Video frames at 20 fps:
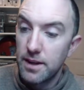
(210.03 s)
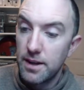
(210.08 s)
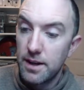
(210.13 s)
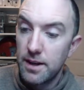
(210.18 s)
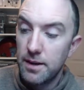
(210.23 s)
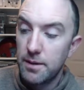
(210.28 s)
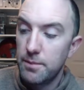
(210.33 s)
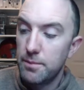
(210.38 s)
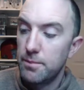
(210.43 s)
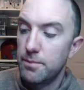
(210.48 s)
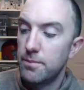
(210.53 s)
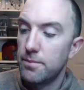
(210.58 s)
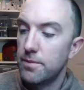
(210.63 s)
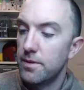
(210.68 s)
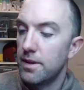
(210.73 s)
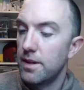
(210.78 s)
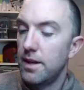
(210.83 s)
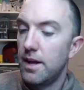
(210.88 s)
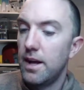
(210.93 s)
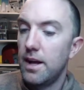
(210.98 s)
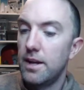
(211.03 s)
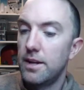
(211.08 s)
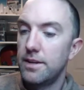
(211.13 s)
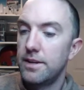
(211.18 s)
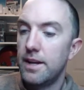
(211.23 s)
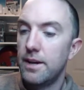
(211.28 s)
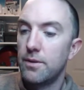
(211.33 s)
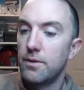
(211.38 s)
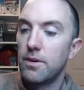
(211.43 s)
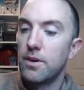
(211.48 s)
um,
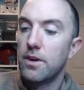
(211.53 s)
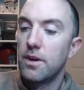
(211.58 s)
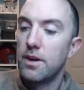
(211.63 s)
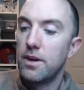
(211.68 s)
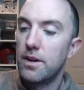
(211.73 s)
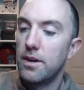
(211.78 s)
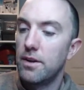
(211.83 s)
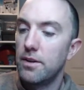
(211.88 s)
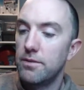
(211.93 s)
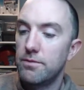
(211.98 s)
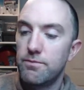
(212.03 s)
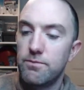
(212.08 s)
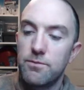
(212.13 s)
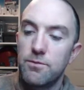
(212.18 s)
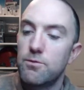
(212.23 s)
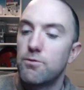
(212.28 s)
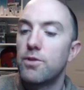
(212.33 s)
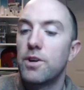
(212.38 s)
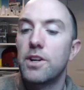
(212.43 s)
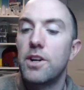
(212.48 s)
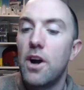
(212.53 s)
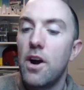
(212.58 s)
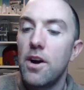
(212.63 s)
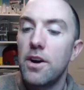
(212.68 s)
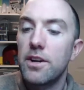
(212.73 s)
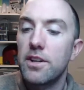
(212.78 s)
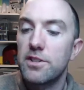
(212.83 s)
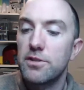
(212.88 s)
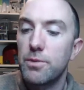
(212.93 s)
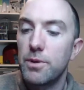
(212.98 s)
now,
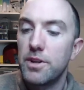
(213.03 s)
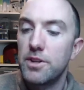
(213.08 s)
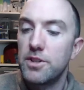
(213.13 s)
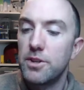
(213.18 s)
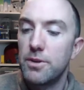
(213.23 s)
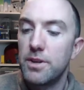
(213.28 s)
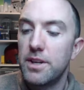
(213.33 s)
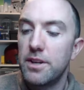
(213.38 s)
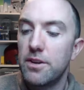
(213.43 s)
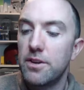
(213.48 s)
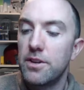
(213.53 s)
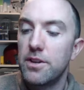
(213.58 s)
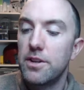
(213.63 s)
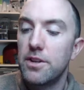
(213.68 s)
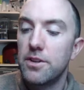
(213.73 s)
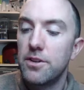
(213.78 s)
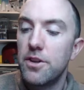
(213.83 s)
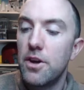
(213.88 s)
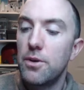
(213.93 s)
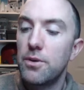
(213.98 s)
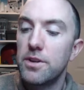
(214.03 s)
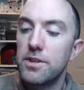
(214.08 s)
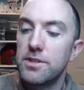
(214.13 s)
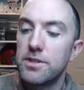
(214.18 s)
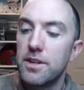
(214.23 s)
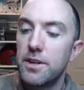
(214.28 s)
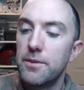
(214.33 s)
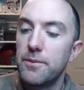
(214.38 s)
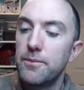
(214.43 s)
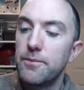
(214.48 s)
regardless of what you do here, you'll notice
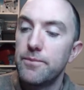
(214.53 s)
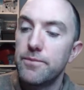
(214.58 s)
that